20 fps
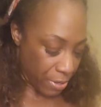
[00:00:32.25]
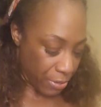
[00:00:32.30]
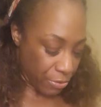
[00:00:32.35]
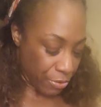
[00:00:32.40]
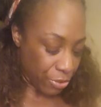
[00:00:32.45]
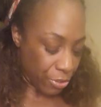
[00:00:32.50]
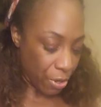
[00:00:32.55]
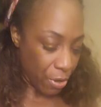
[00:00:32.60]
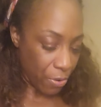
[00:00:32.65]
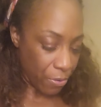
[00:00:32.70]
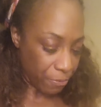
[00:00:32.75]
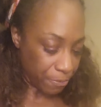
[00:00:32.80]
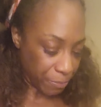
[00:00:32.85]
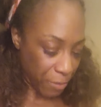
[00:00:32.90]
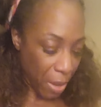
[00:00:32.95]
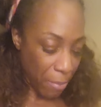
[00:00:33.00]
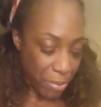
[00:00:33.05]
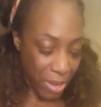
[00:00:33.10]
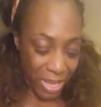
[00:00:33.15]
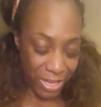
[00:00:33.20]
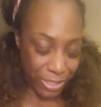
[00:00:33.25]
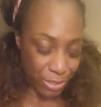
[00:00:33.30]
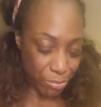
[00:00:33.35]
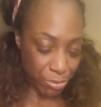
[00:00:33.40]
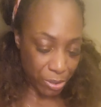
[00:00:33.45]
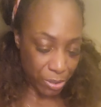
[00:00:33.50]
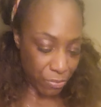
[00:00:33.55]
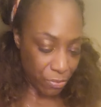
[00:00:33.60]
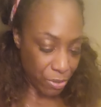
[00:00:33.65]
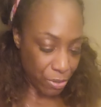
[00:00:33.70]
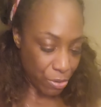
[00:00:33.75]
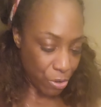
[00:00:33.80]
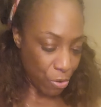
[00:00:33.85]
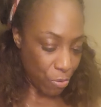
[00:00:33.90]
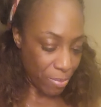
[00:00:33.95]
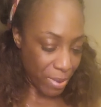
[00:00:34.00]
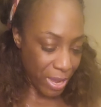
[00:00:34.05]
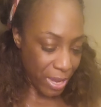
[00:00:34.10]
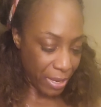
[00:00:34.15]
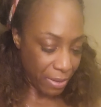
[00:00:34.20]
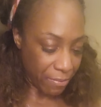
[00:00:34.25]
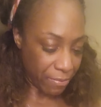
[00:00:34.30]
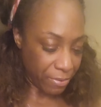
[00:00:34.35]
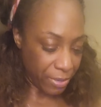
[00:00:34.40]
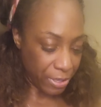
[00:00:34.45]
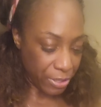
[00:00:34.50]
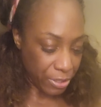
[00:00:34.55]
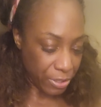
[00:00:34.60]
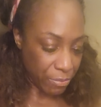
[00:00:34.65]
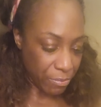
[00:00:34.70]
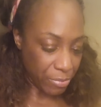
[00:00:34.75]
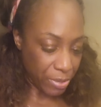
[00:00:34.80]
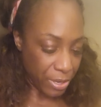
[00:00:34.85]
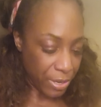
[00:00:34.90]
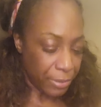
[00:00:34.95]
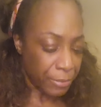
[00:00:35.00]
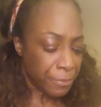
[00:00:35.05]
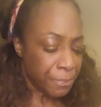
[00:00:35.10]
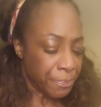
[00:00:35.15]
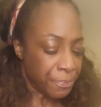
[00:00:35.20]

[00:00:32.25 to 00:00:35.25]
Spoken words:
so I possibly will go back and fix them. But